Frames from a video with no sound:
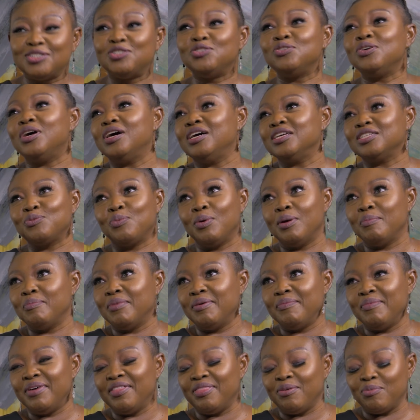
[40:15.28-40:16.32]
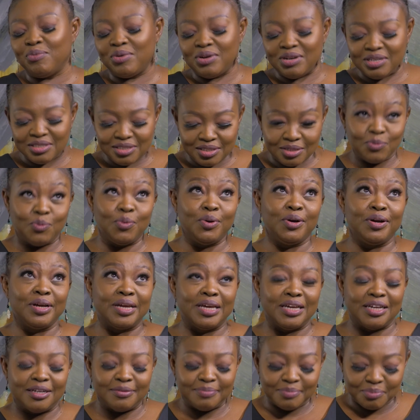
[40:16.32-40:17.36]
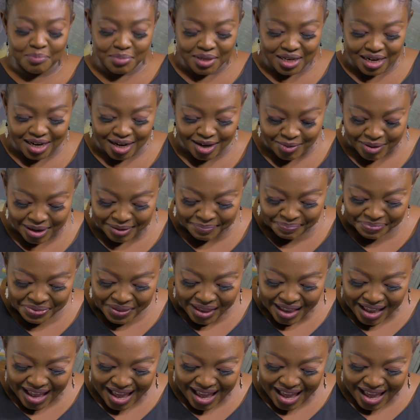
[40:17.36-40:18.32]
Do ask where my mother was? Working. But anyway.